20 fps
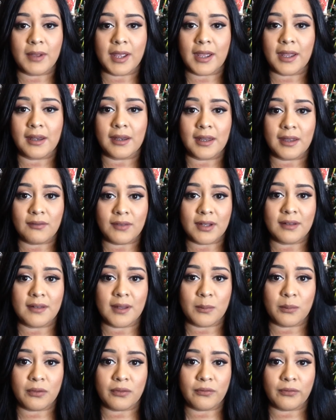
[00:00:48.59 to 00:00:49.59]
and giving
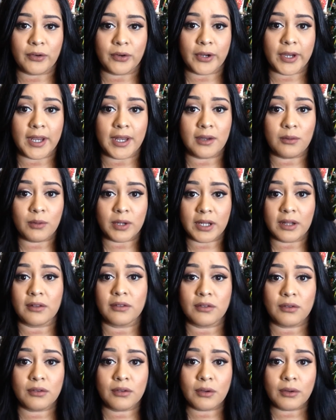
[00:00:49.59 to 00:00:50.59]
tips for anyone
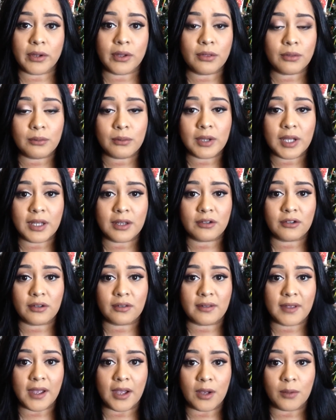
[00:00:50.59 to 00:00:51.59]
else who's going through it
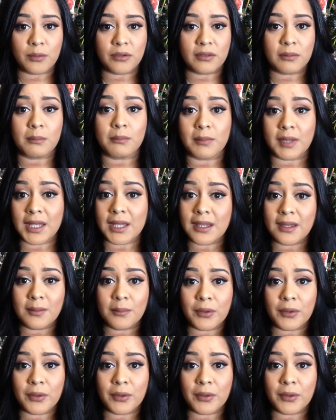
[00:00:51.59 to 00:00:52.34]
just helps me